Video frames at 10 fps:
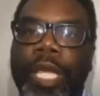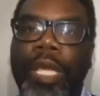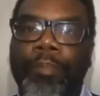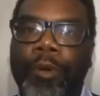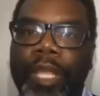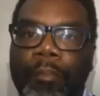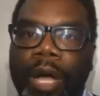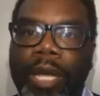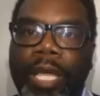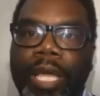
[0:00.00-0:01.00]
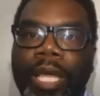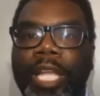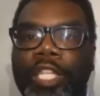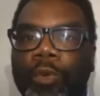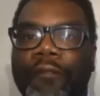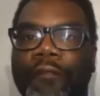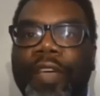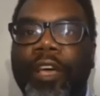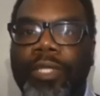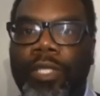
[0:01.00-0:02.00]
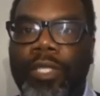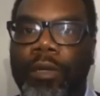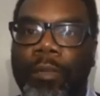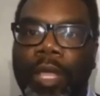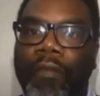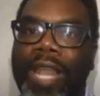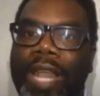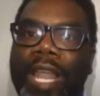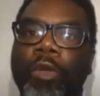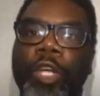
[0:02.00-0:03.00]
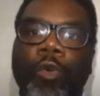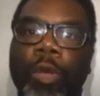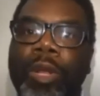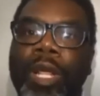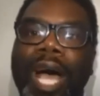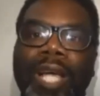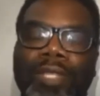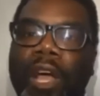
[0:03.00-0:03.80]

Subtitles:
putting money into a failed system that not only criminalizes our